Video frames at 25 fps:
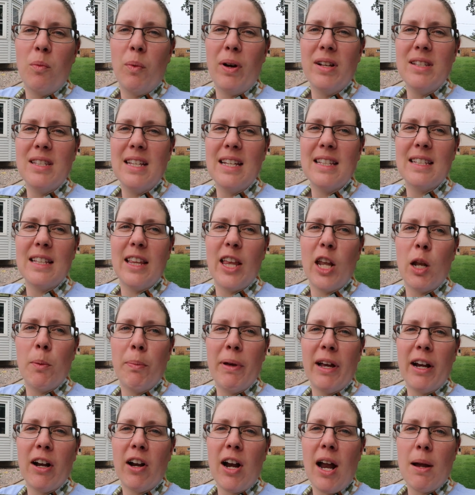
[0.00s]
Once he's a
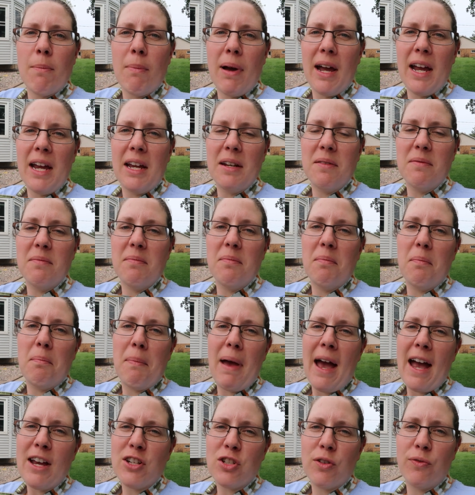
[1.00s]
little bigger, I might
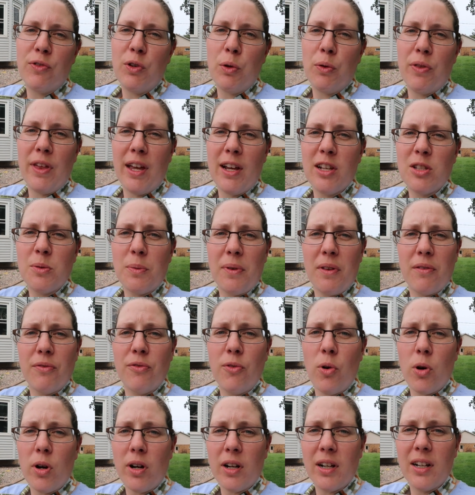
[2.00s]
mash a few things with a
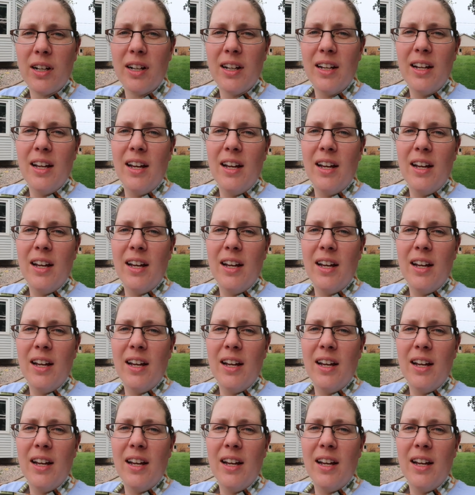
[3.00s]
fork.